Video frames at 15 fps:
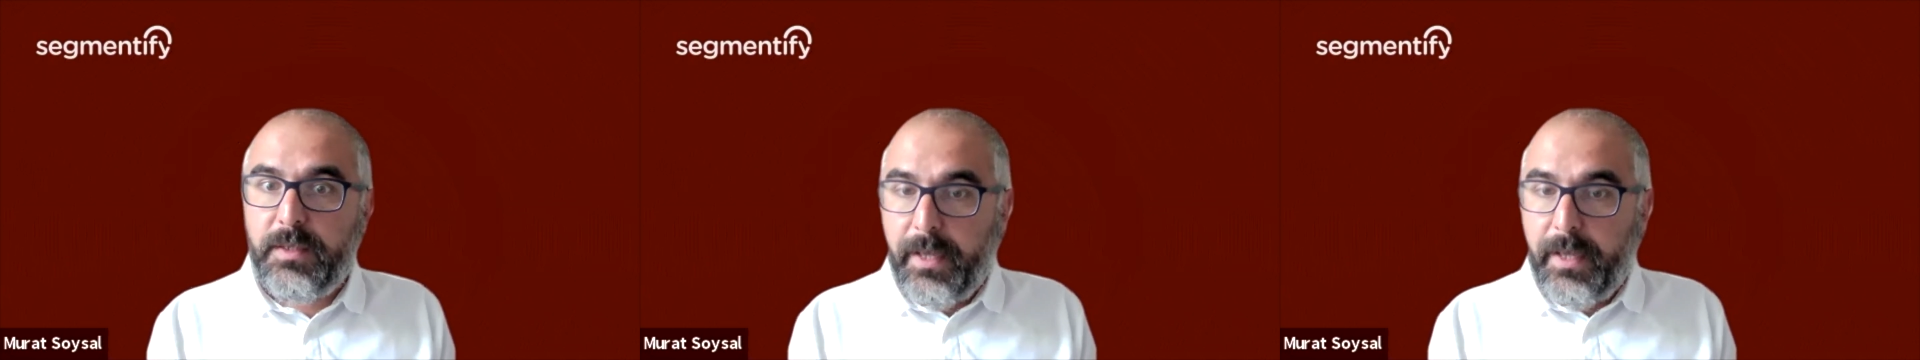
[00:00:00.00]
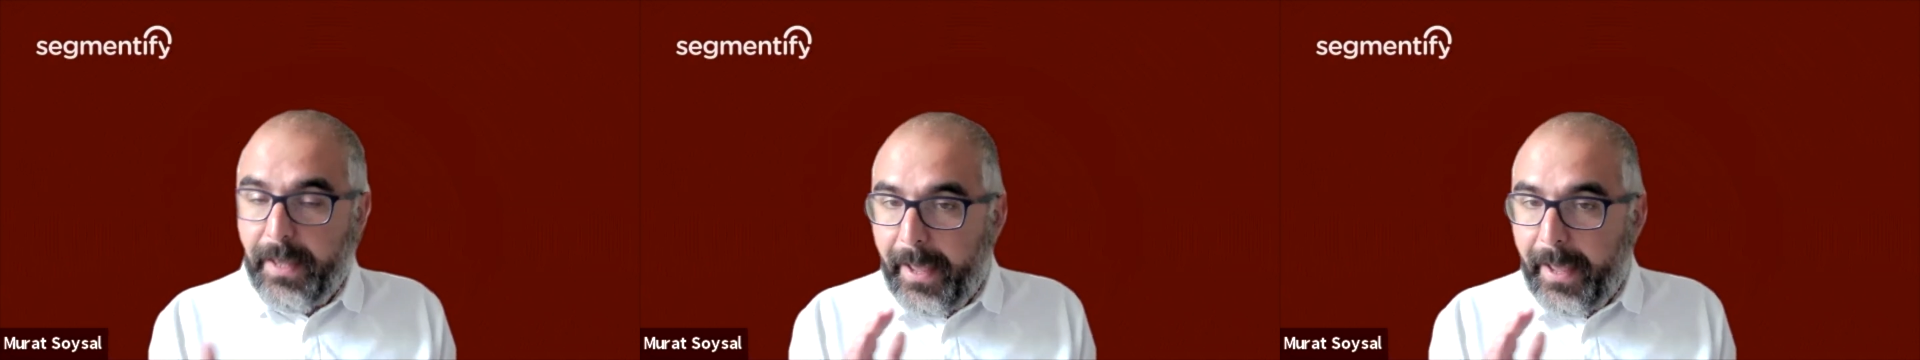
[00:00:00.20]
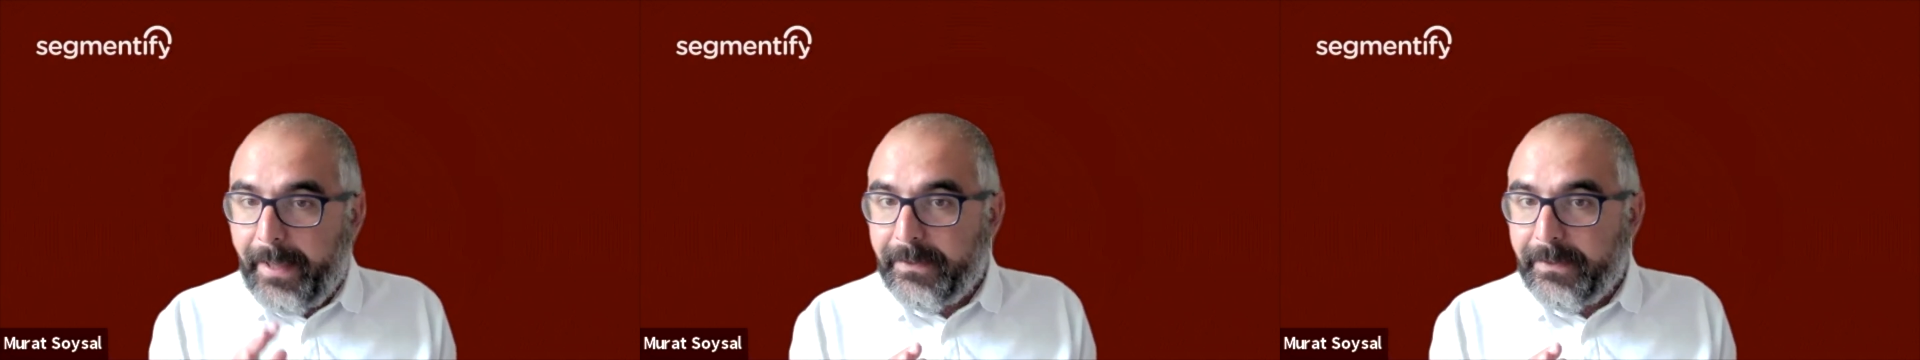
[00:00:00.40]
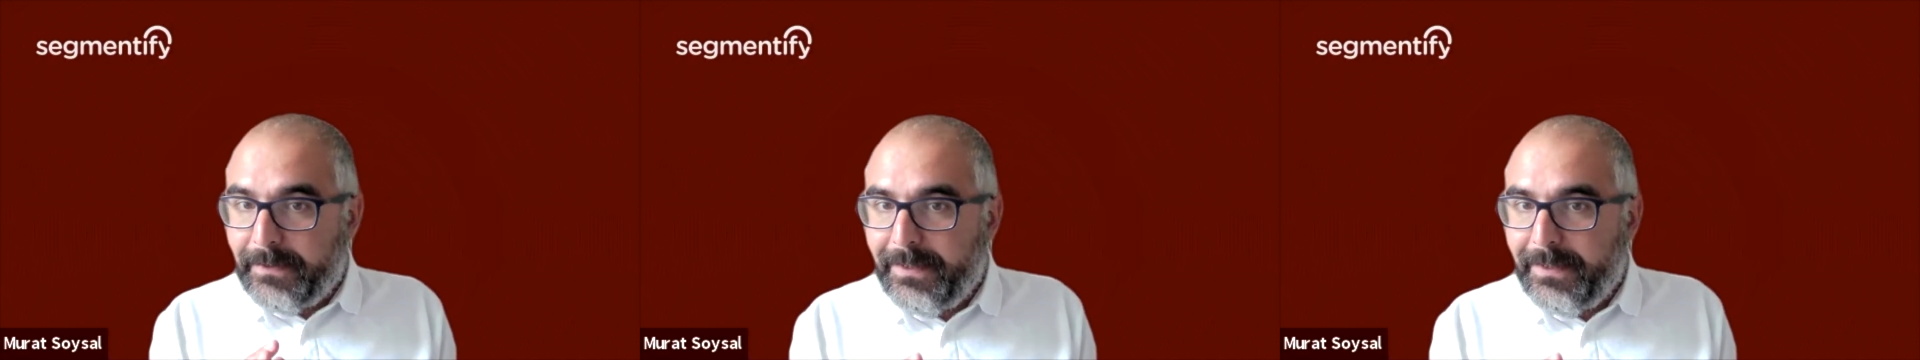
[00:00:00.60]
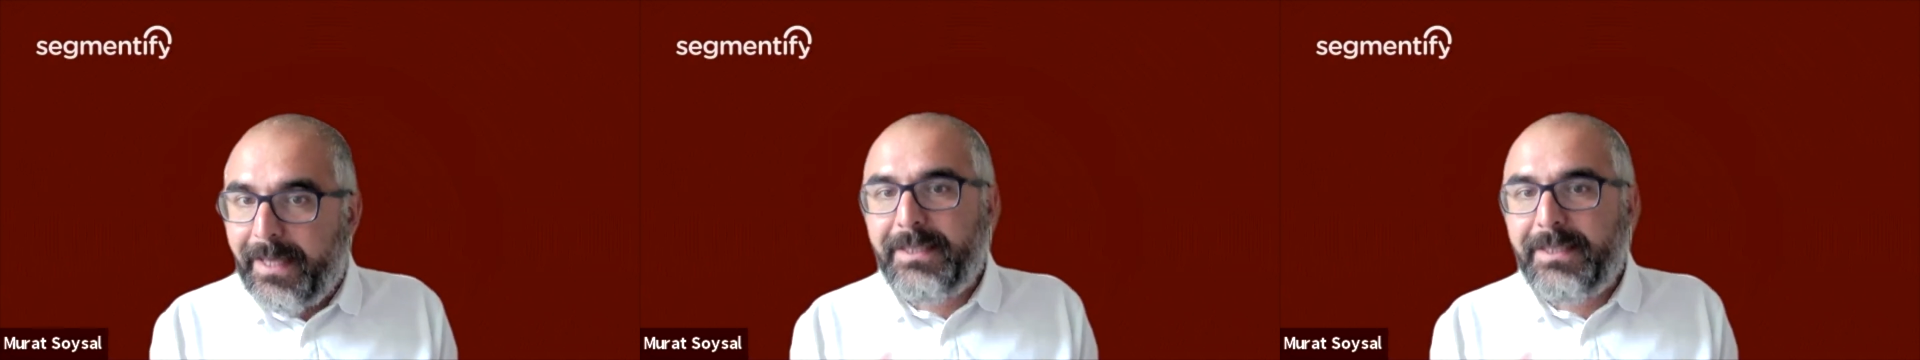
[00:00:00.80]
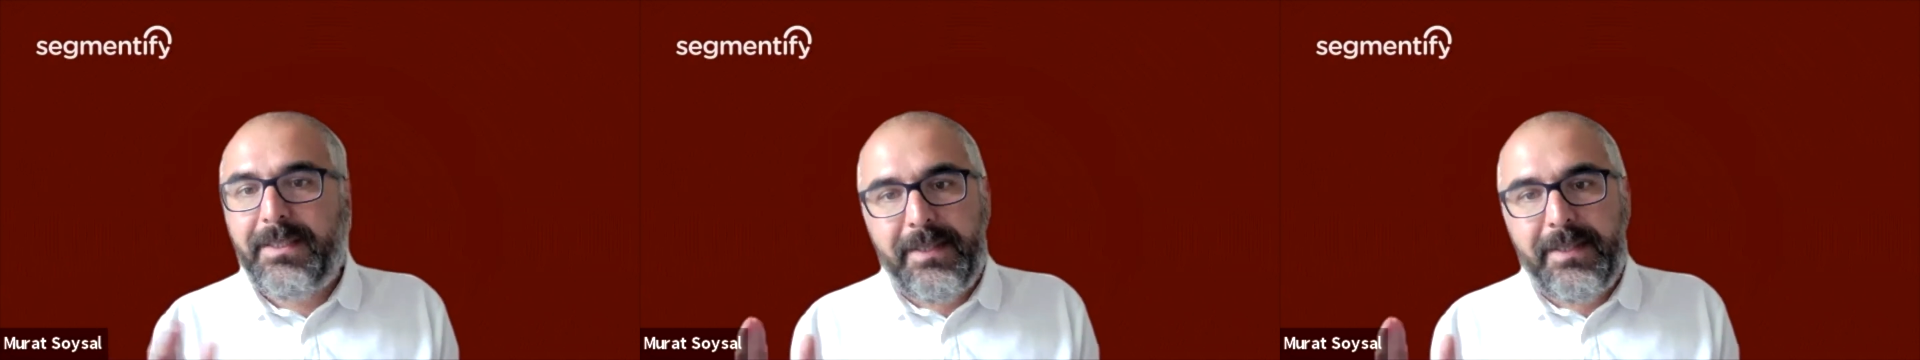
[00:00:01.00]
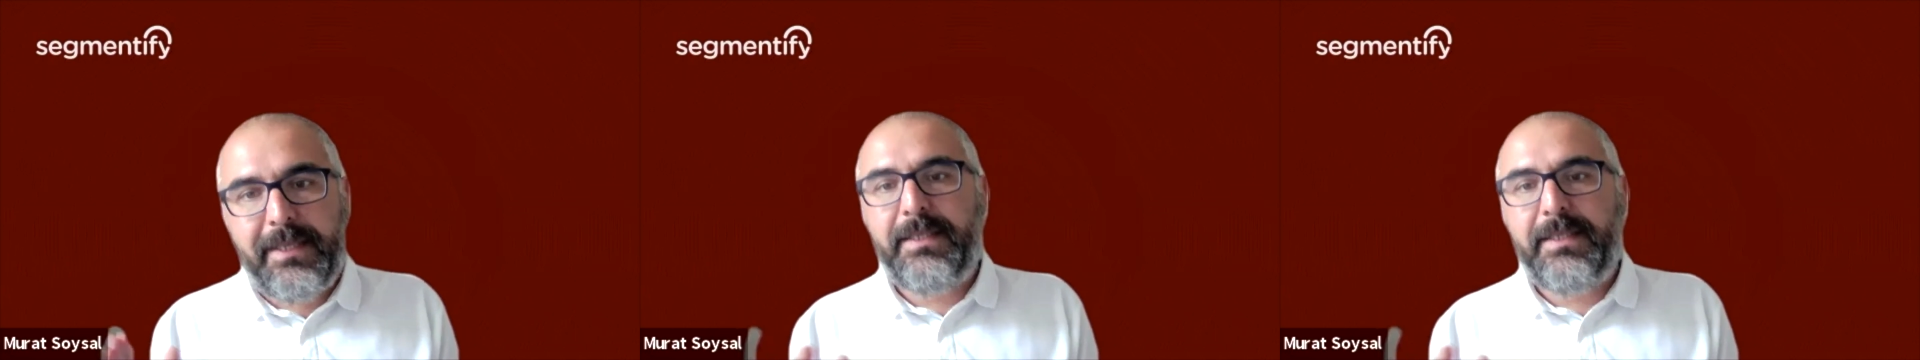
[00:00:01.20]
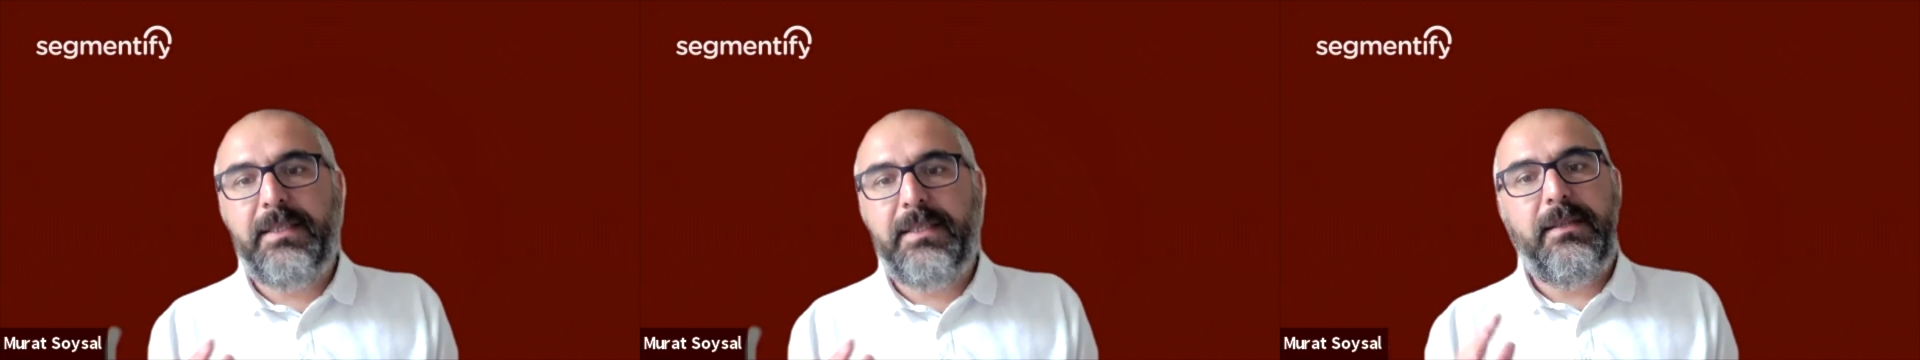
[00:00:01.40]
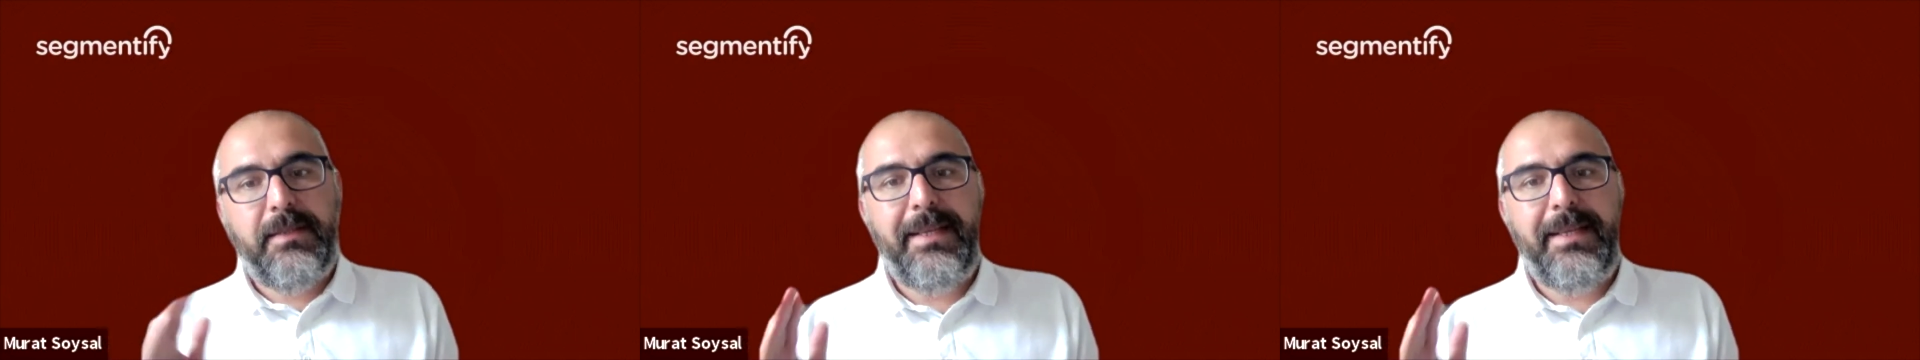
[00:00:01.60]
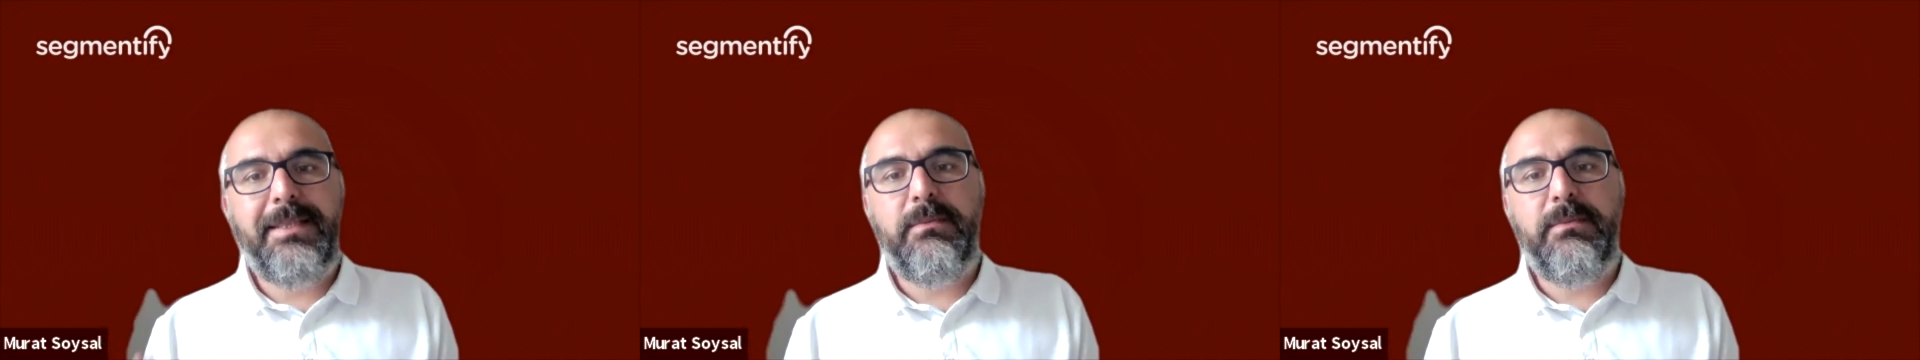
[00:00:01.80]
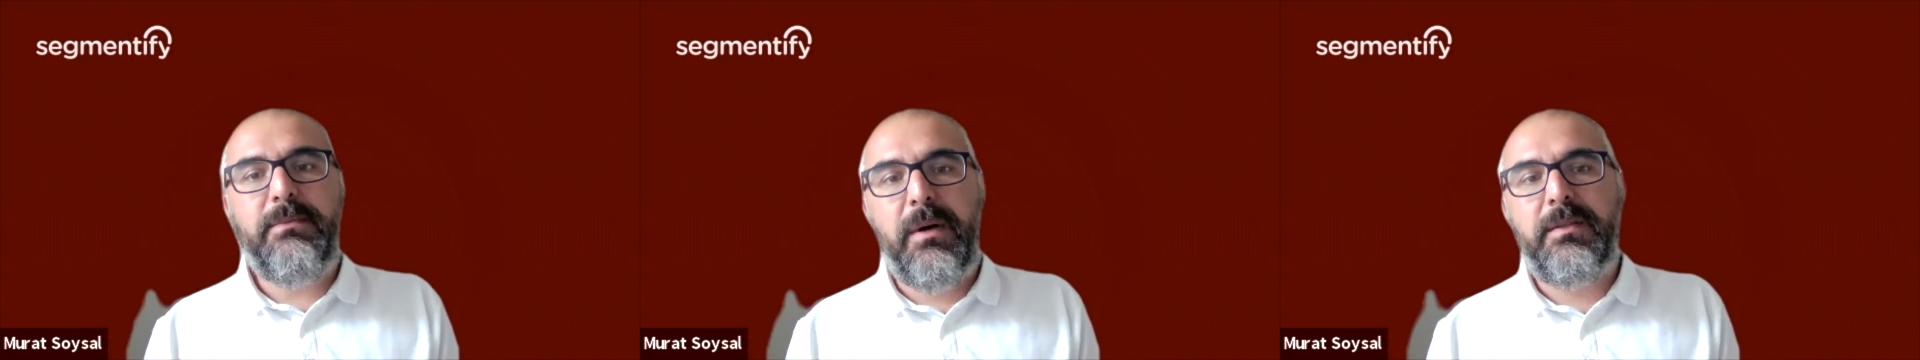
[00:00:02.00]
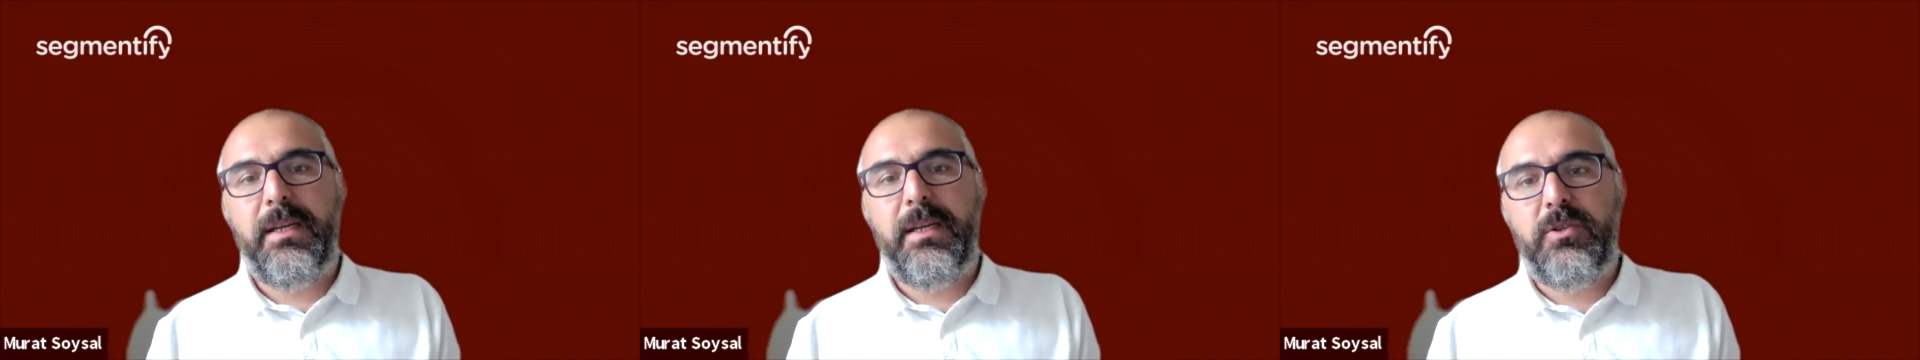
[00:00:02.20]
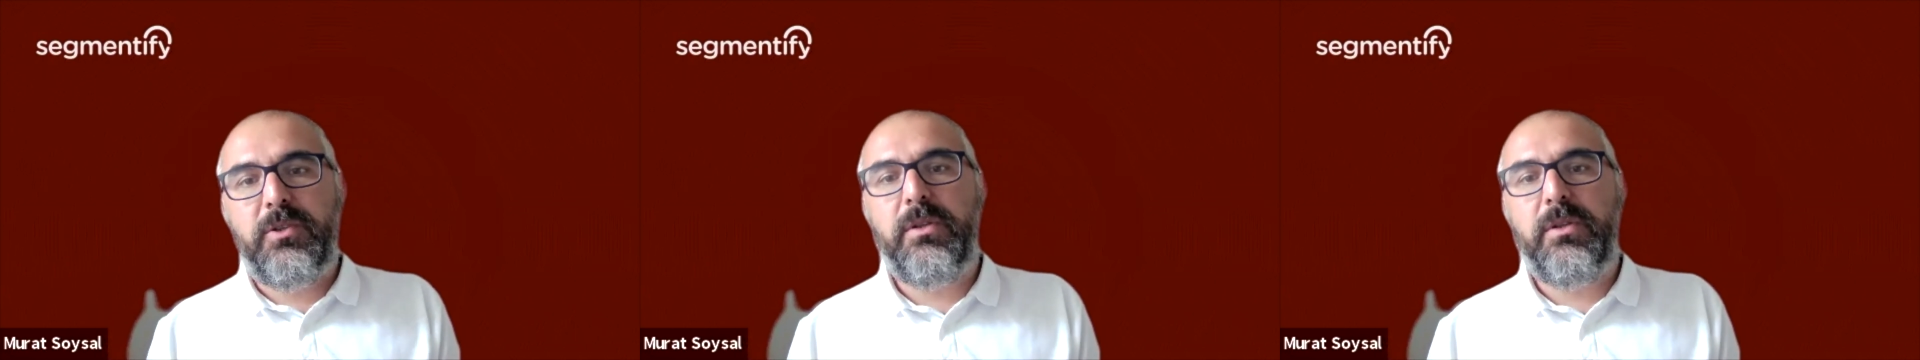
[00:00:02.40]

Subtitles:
And next six months, actually,